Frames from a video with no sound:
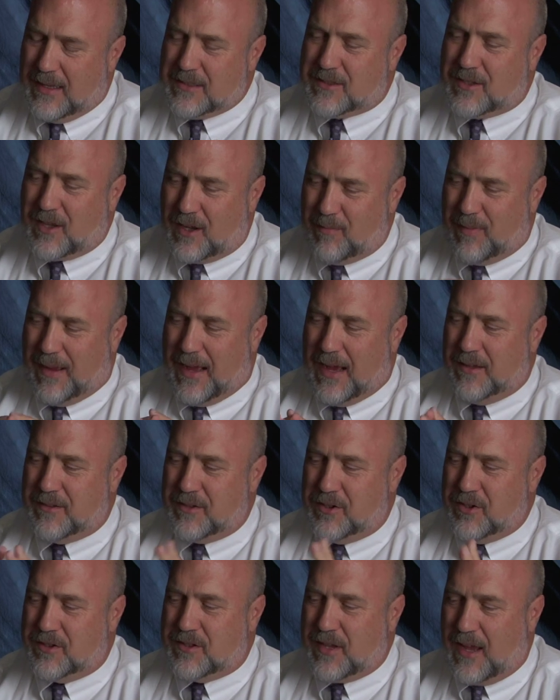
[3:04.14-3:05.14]
Let's talk
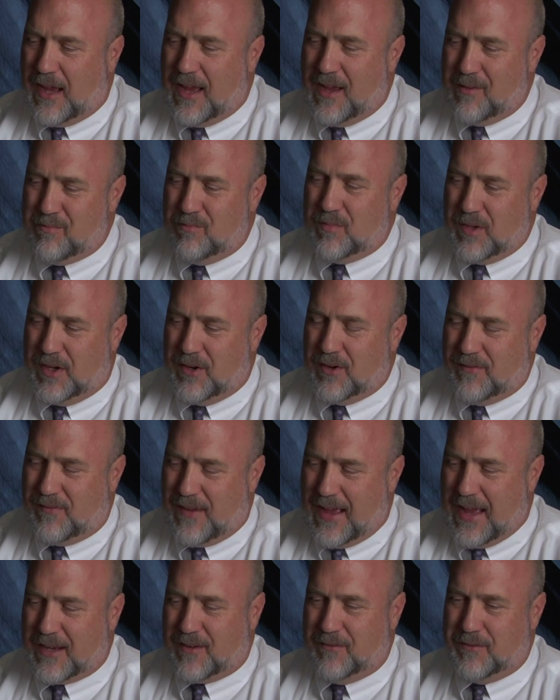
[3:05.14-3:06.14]
about your time here in
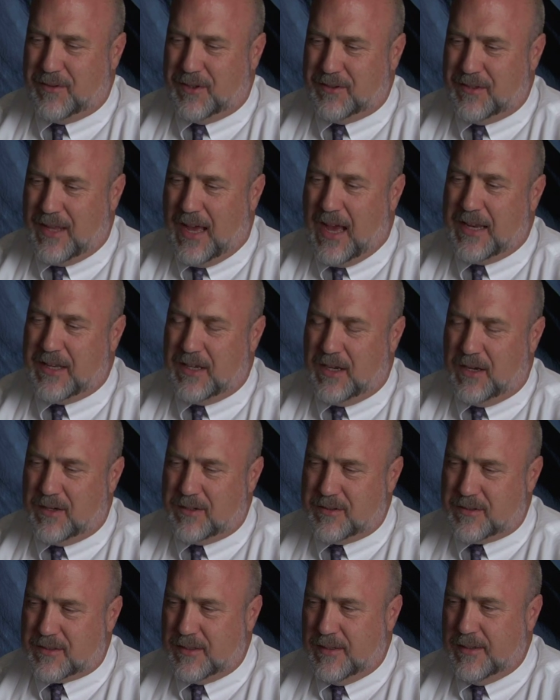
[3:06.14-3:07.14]
Vacaville. 9
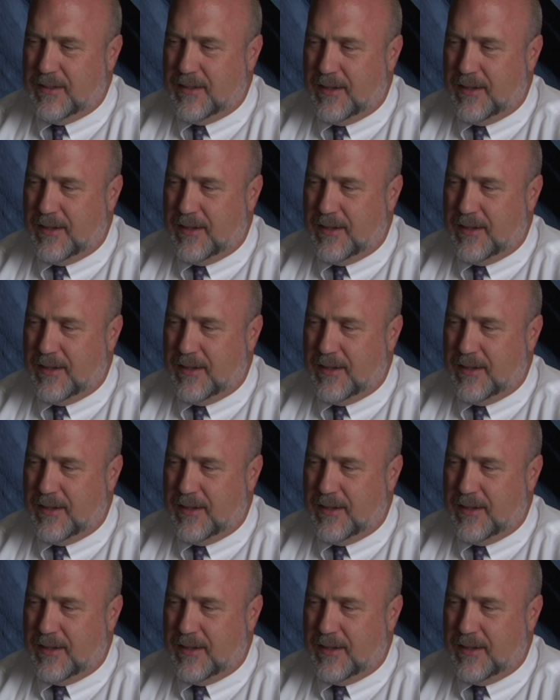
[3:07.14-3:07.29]
years.